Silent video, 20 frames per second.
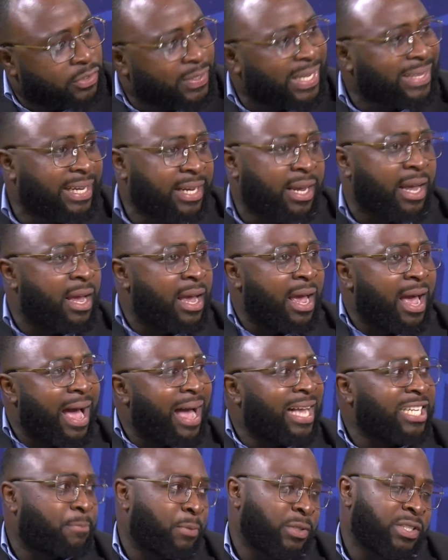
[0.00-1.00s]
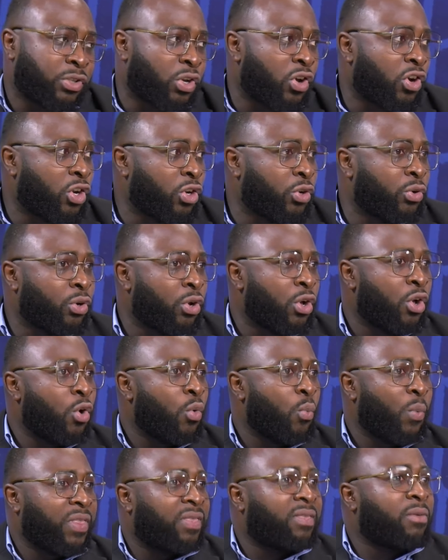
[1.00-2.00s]
So I think Ange Postecoglou,
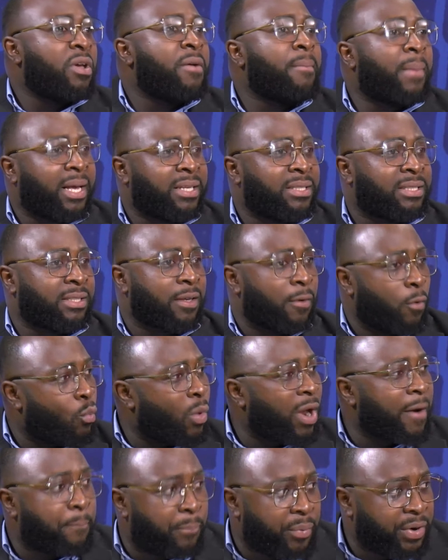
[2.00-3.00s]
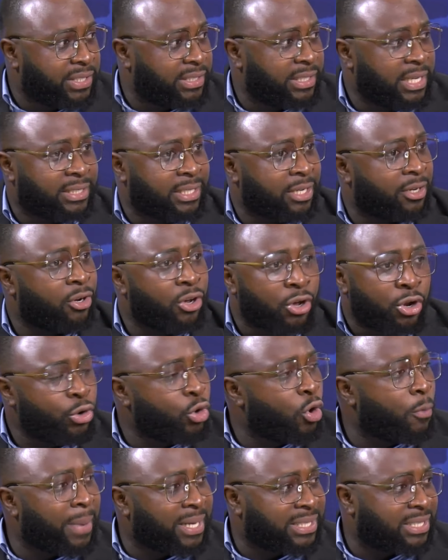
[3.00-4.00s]
with 3 months, one pre-season,
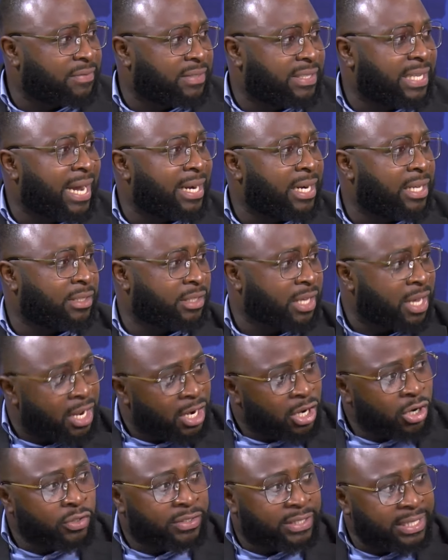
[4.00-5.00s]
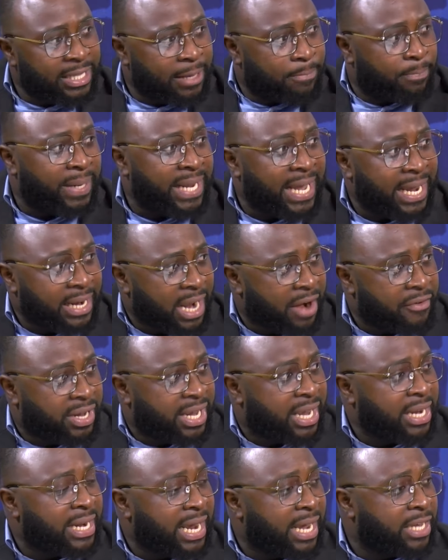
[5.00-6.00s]
no massive signings, losing the player in Harry
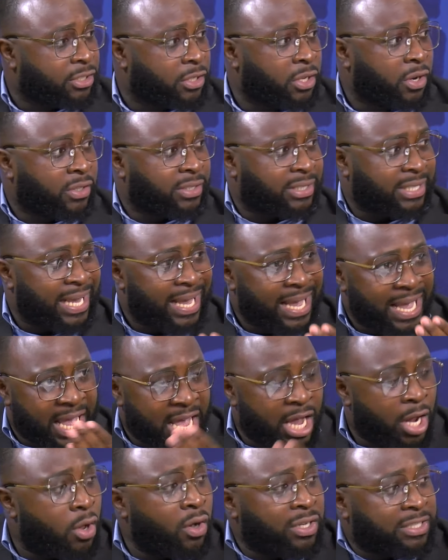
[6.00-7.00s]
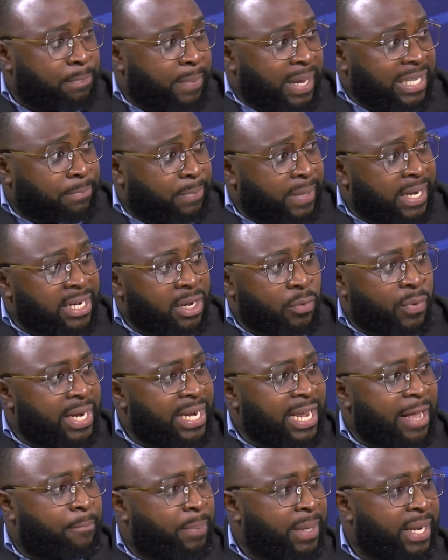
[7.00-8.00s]
Kane that he's lost, and got Spurs playing the way they
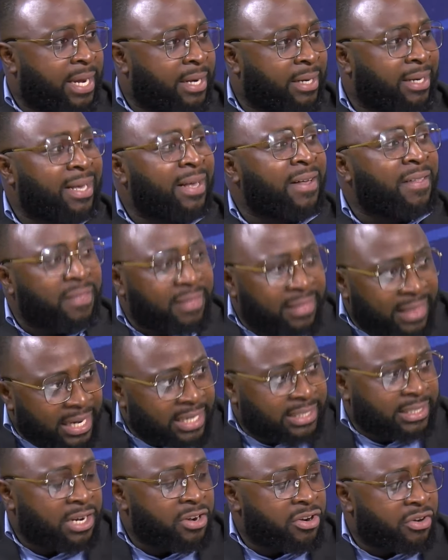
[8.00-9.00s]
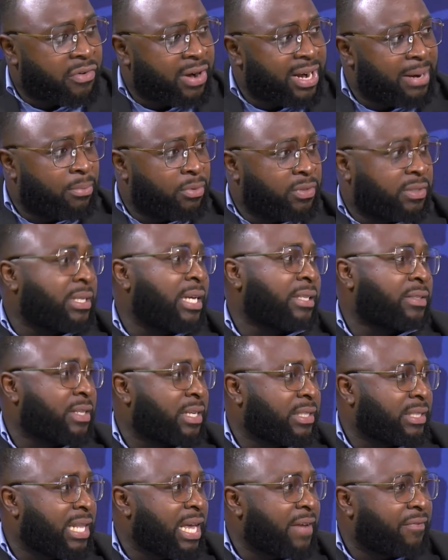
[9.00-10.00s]
are playing, that is an incredible start to
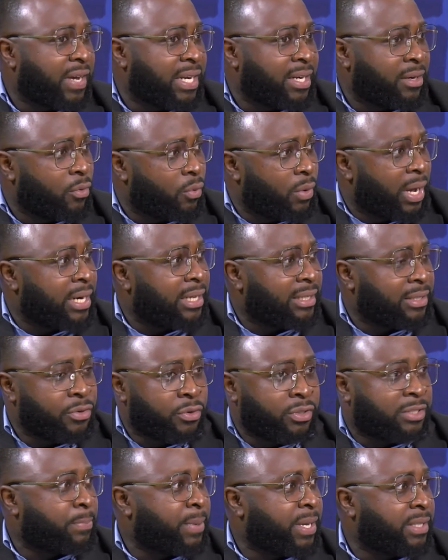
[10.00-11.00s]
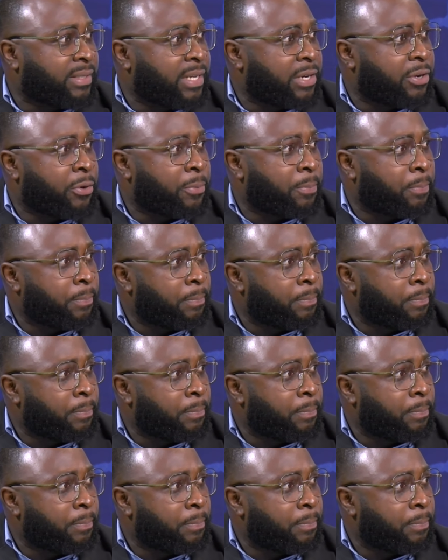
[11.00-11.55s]
his life at the new Spurs Stadium.